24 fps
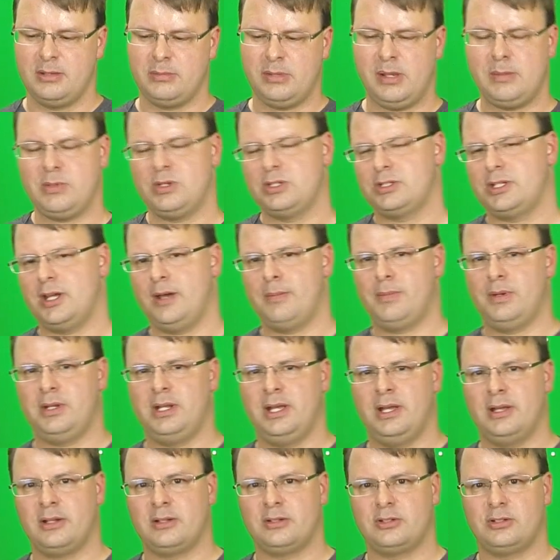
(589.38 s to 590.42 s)
maybe stop it
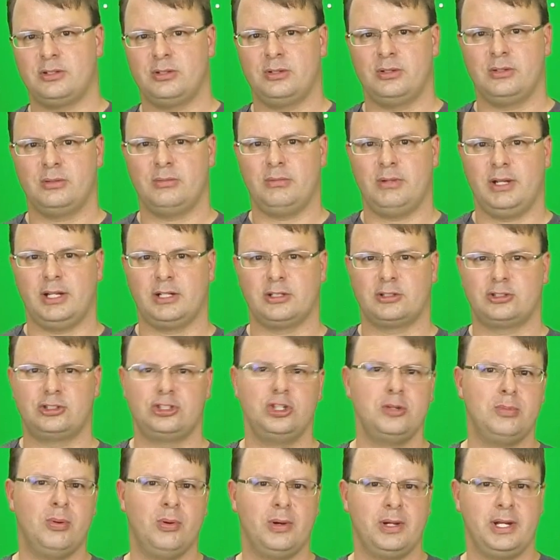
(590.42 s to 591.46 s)
down to like
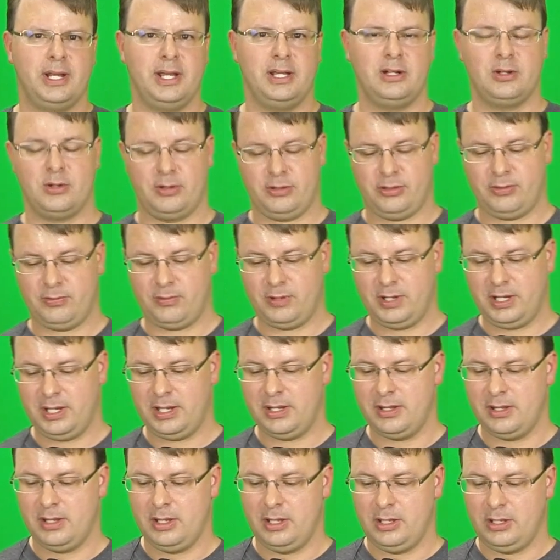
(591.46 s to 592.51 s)
2.8 or
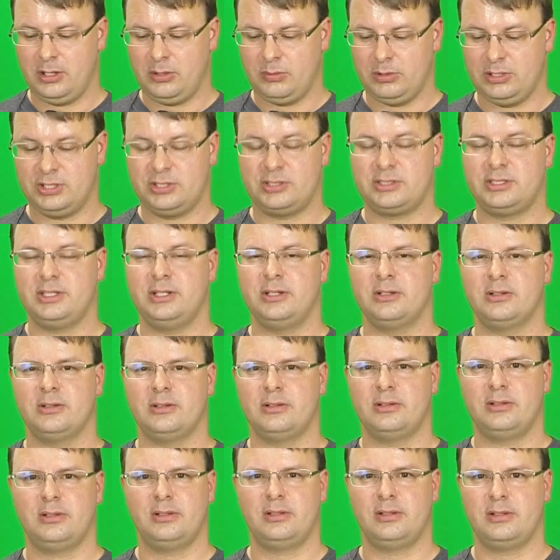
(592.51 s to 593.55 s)
3, which
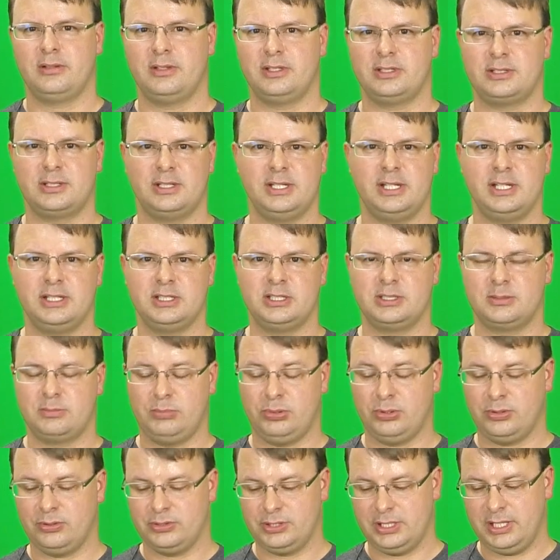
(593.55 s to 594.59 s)
still, this lens
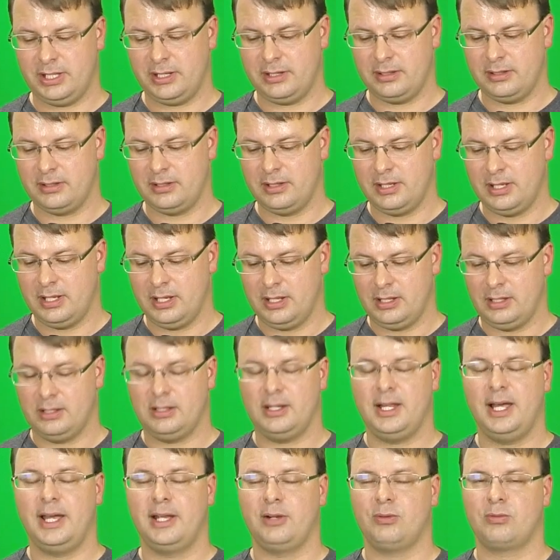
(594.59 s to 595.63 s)
pulls in
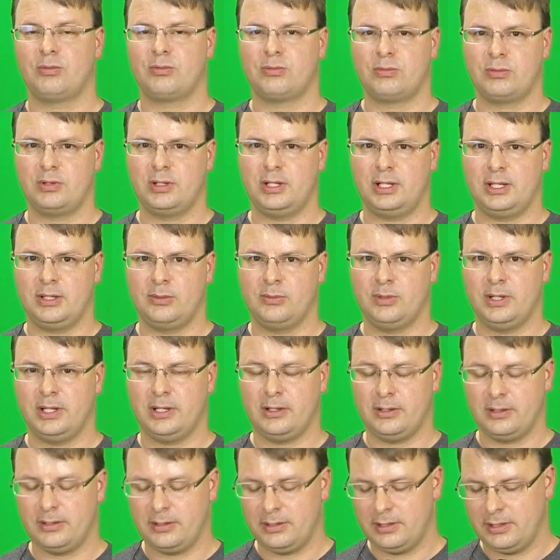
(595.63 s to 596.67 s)
light really
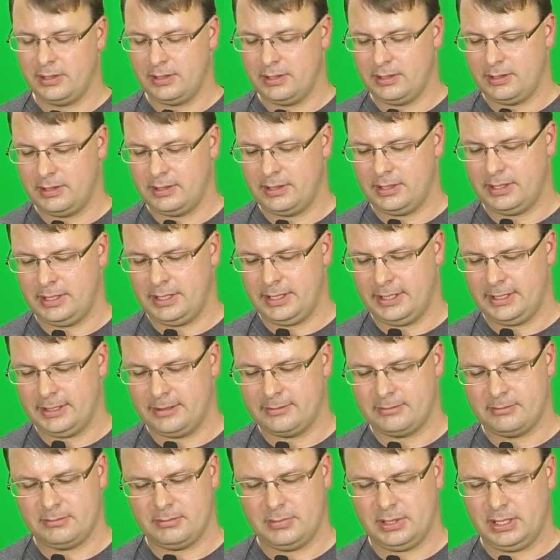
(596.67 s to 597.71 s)
well.
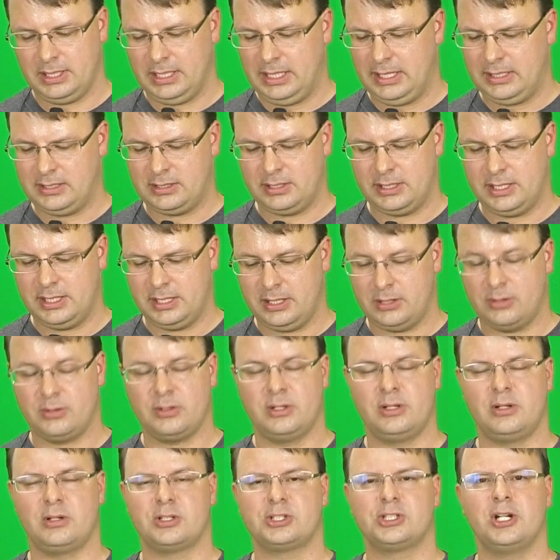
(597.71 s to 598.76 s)
easily
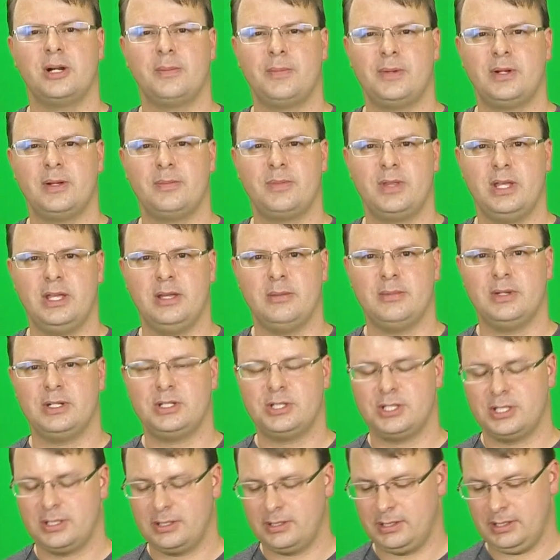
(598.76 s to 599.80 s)
it'll sharpen up the
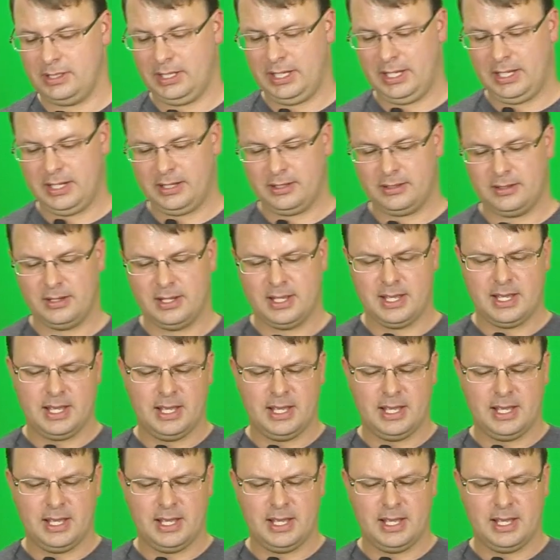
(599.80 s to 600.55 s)
image. And